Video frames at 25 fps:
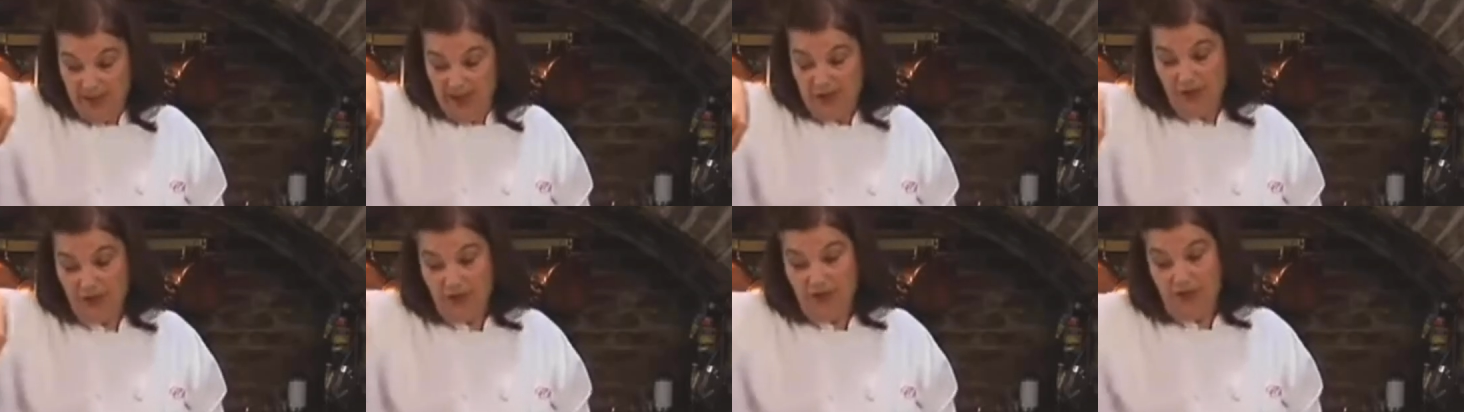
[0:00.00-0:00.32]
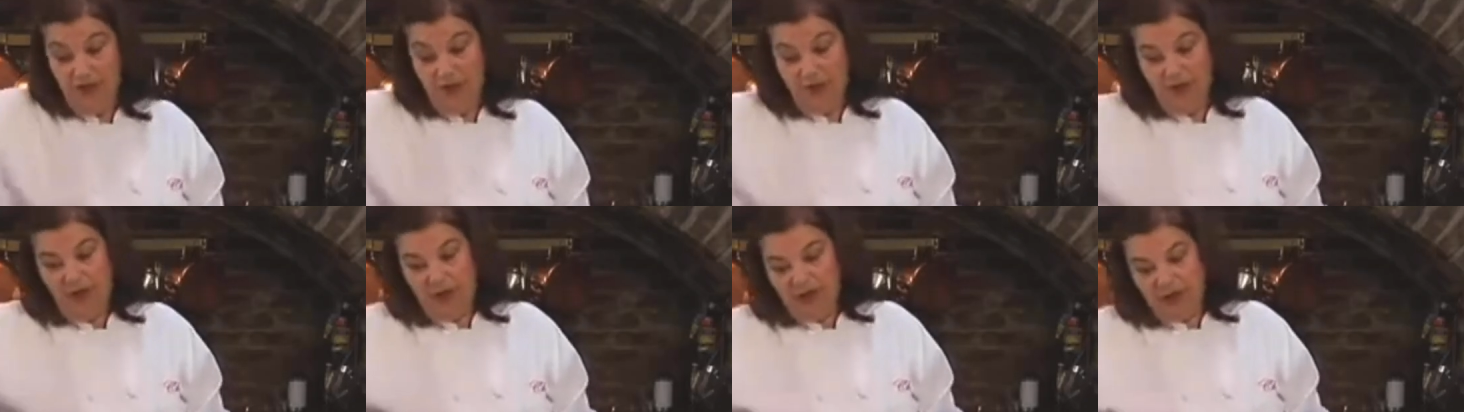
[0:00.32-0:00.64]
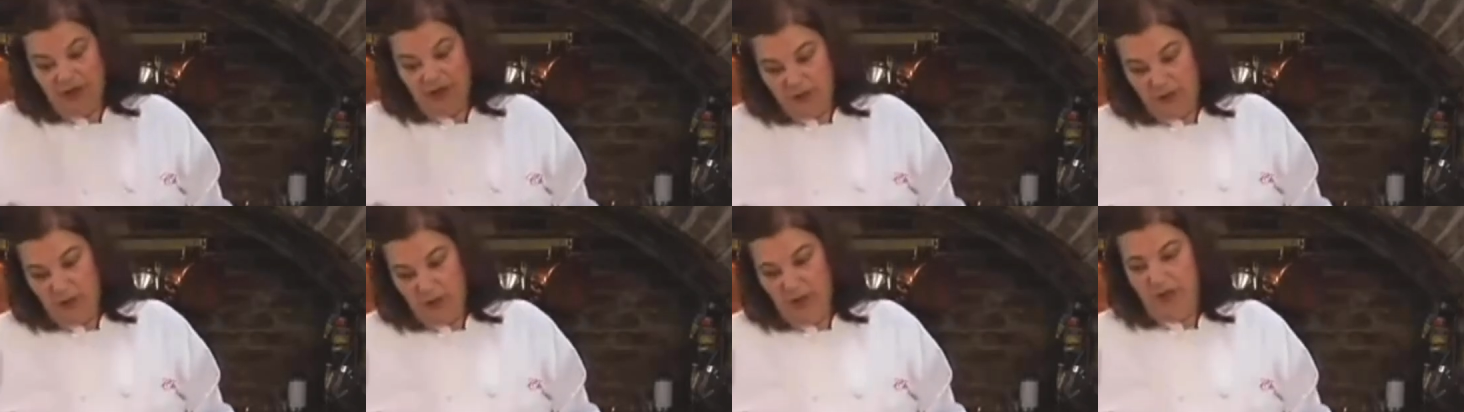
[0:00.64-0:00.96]
so you don't have
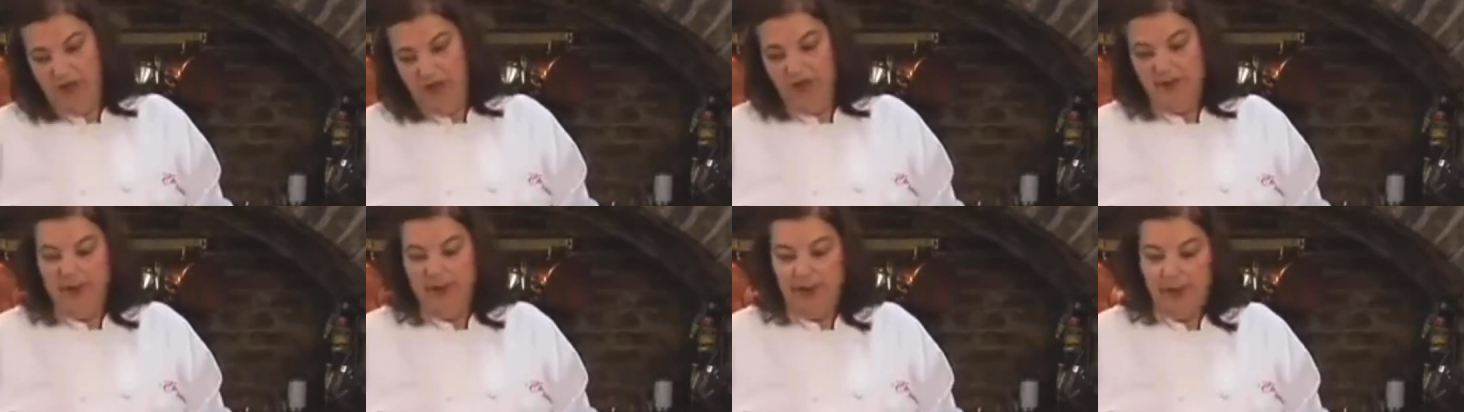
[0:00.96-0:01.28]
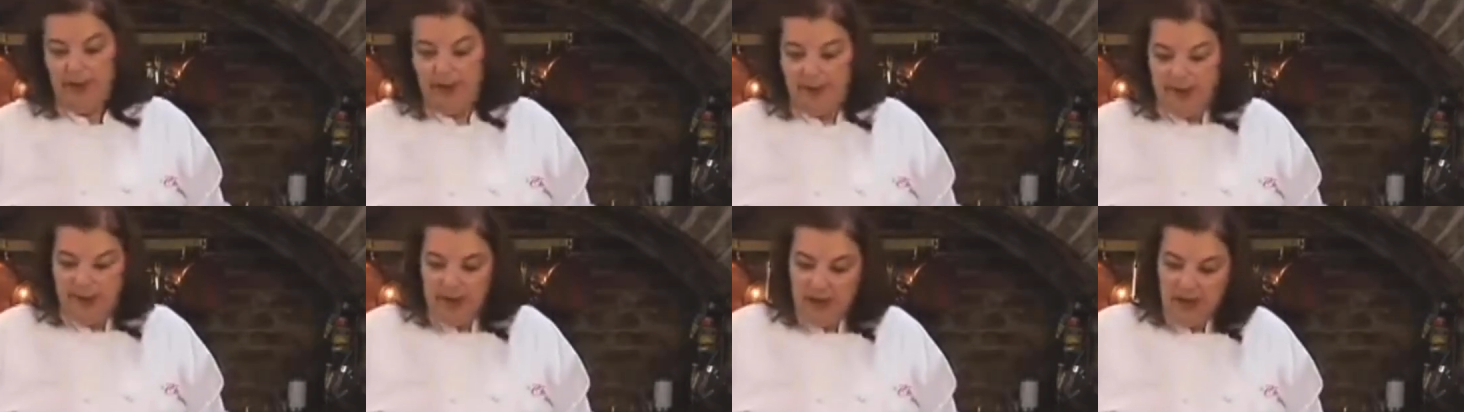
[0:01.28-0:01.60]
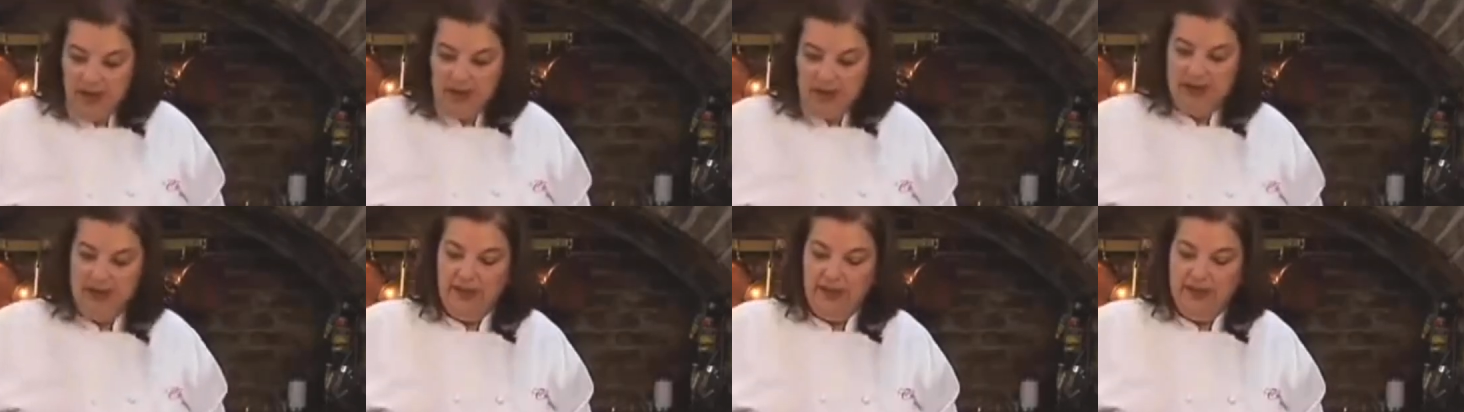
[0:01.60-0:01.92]
to worry about
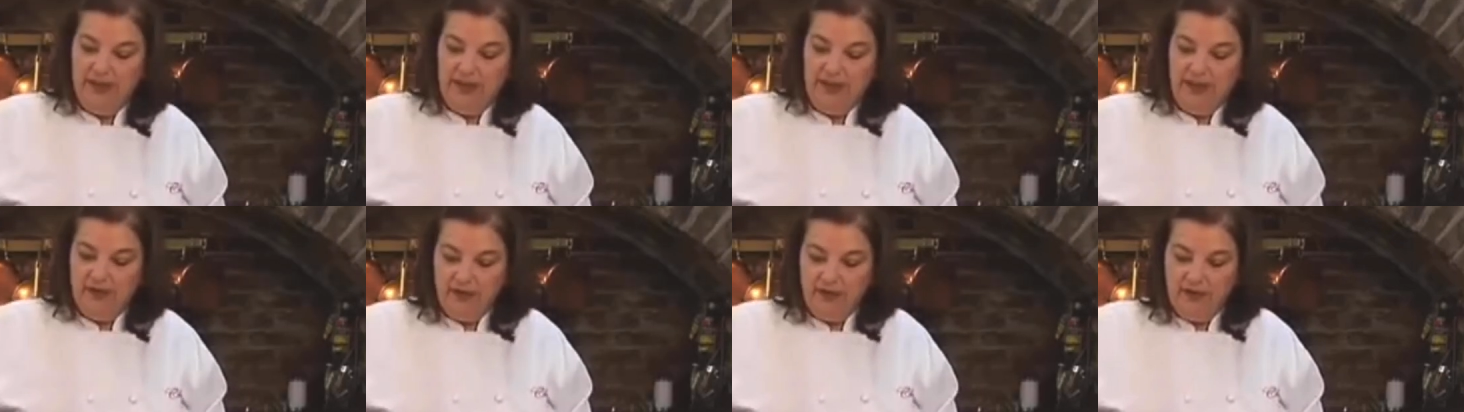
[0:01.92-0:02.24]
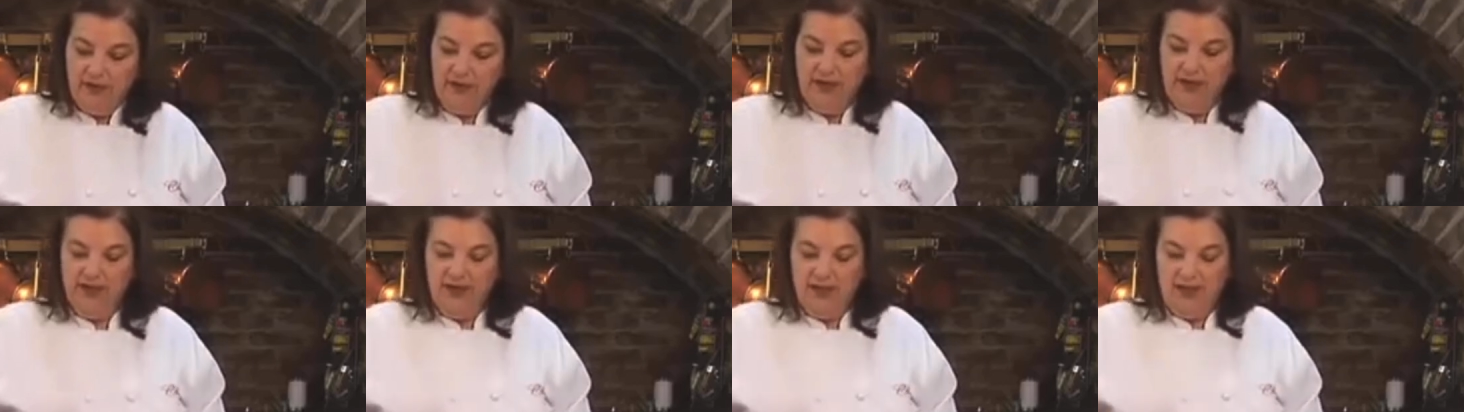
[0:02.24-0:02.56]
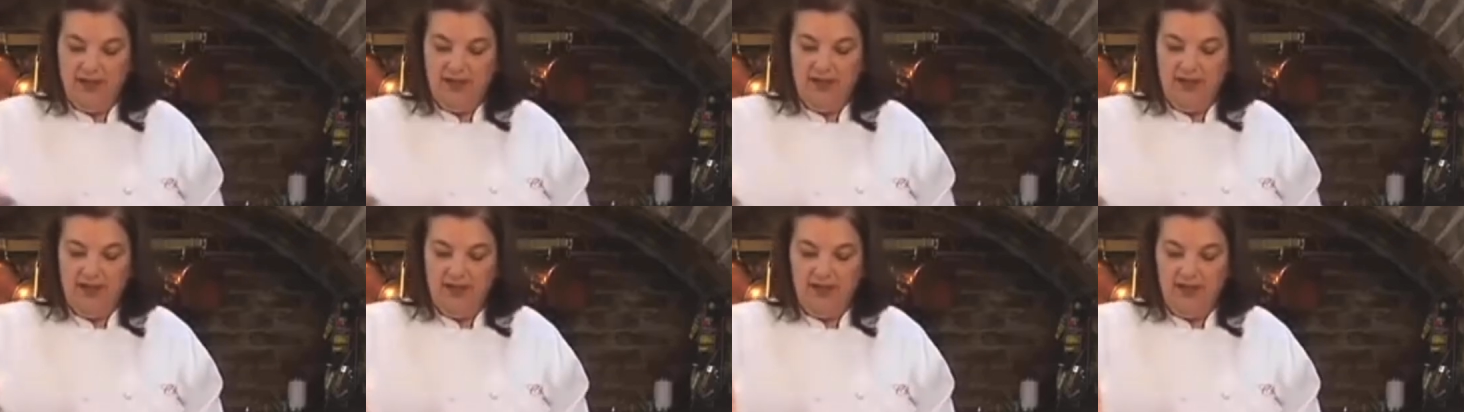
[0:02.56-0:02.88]
peeling or anything
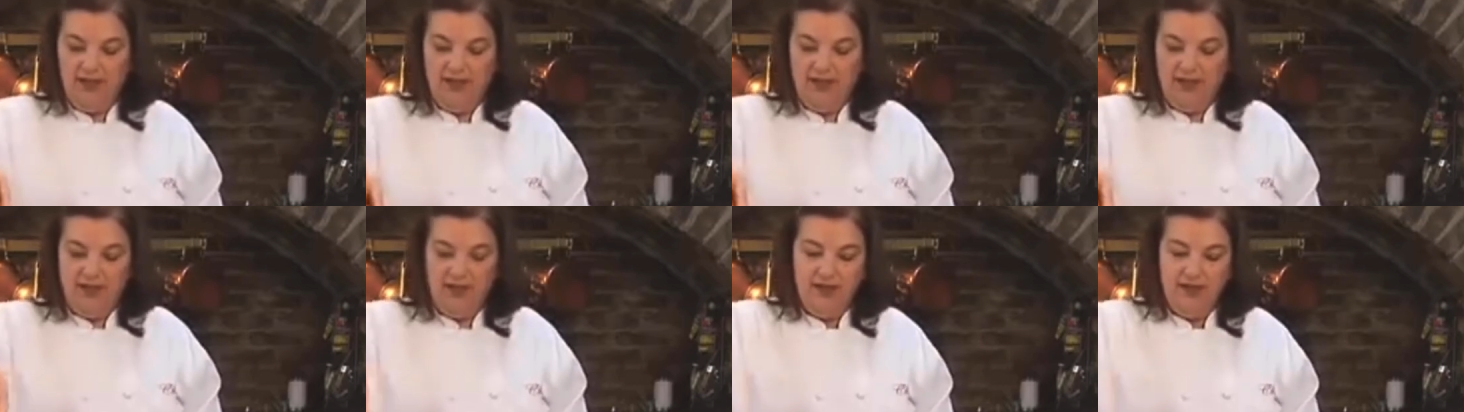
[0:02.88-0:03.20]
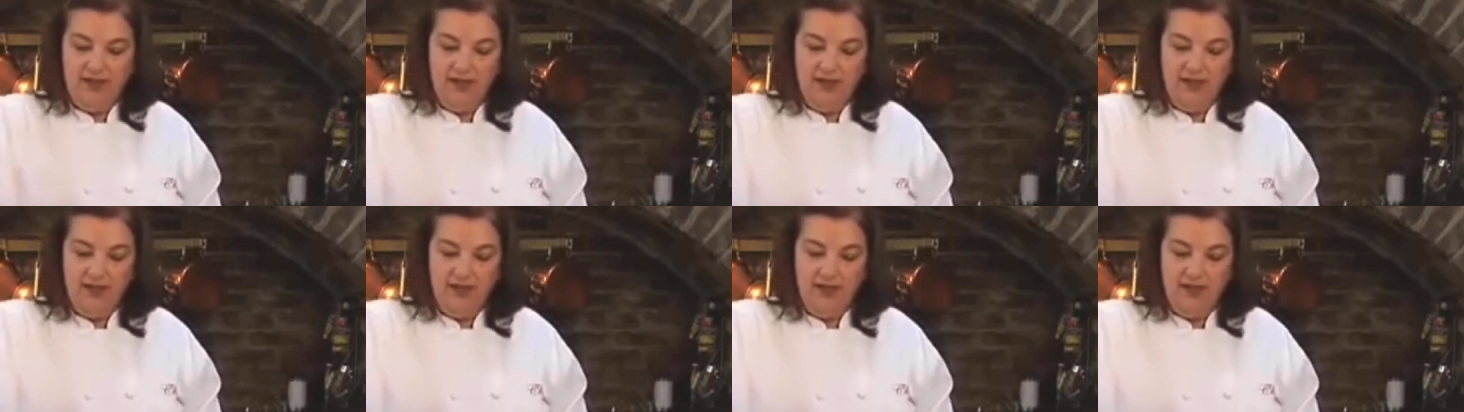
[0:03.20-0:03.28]
like that.